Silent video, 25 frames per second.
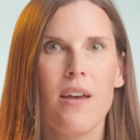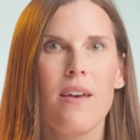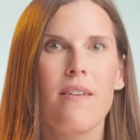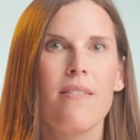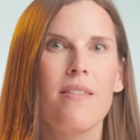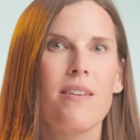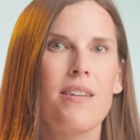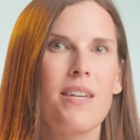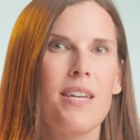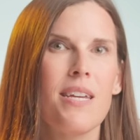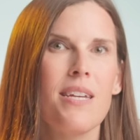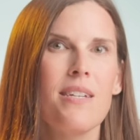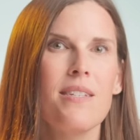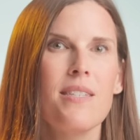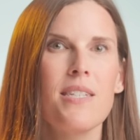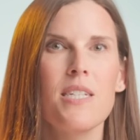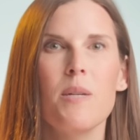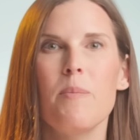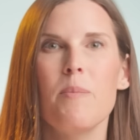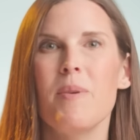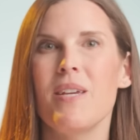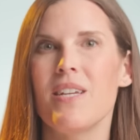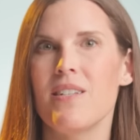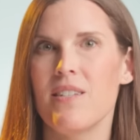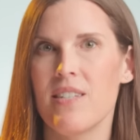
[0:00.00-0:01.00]
The key is to
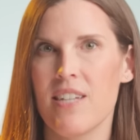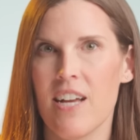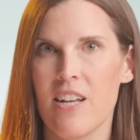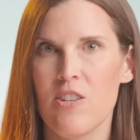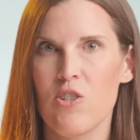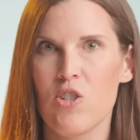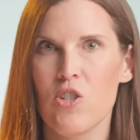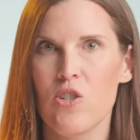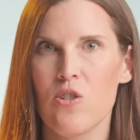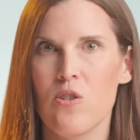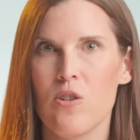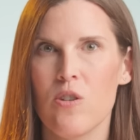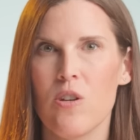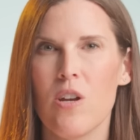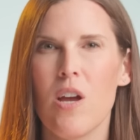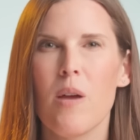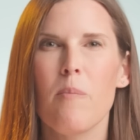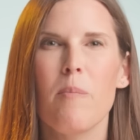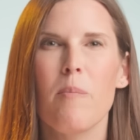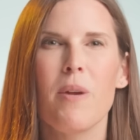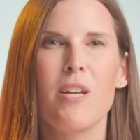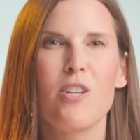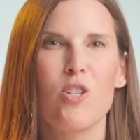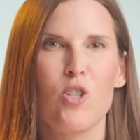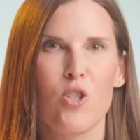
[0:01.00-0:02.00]
be intentional and
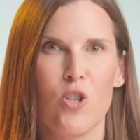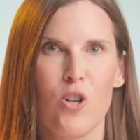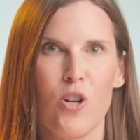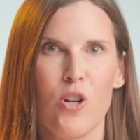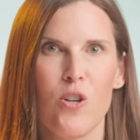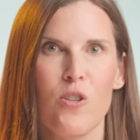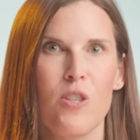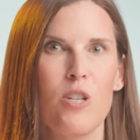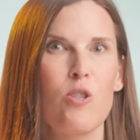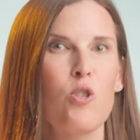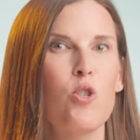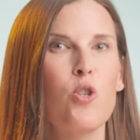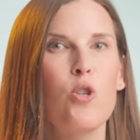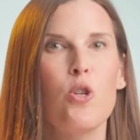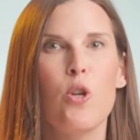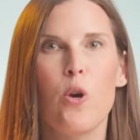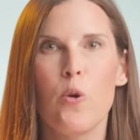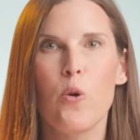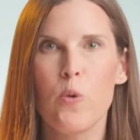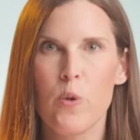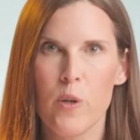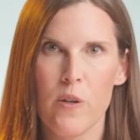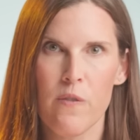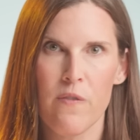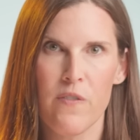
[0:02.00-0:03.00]
make sure there's
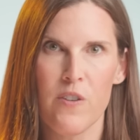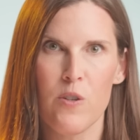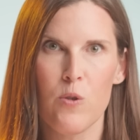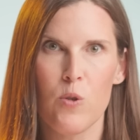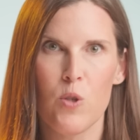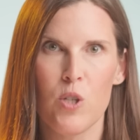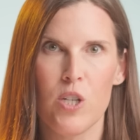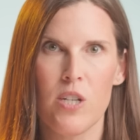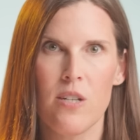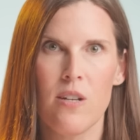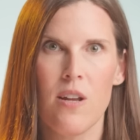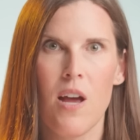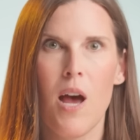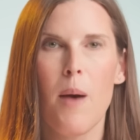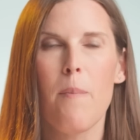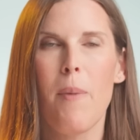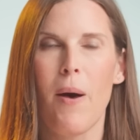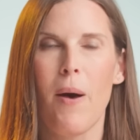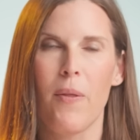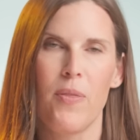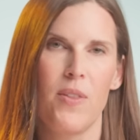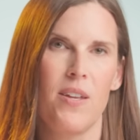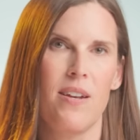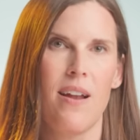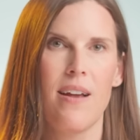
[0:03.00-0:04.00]
no confusion
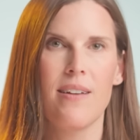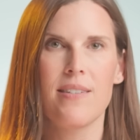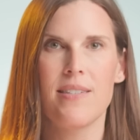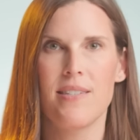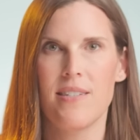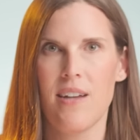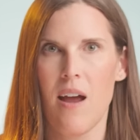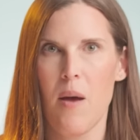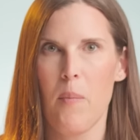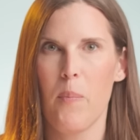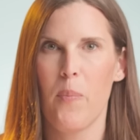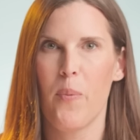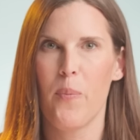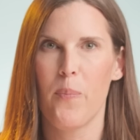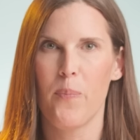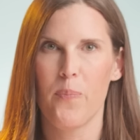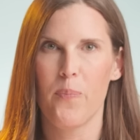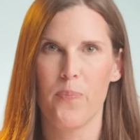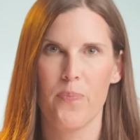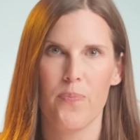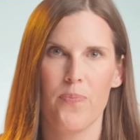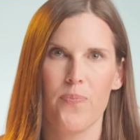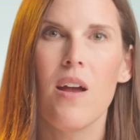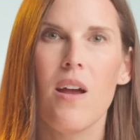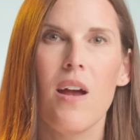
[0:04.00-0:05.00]
about the next step.
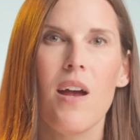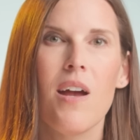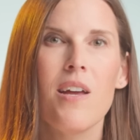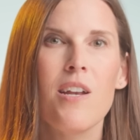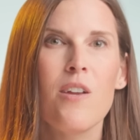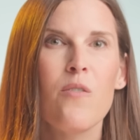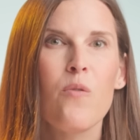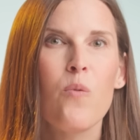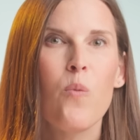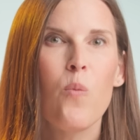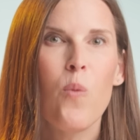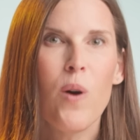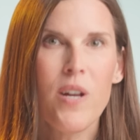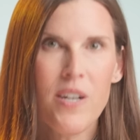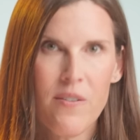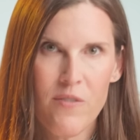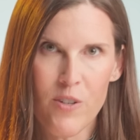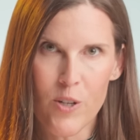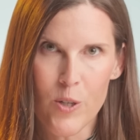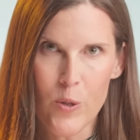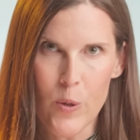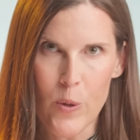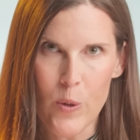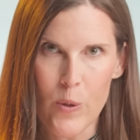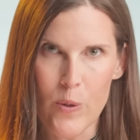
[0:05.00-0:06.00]
And if one of
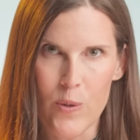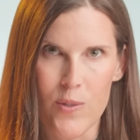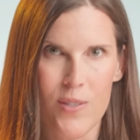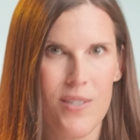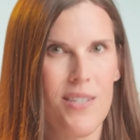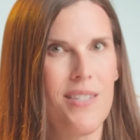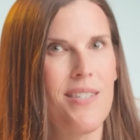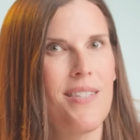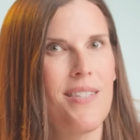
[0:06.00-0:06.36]
your goals is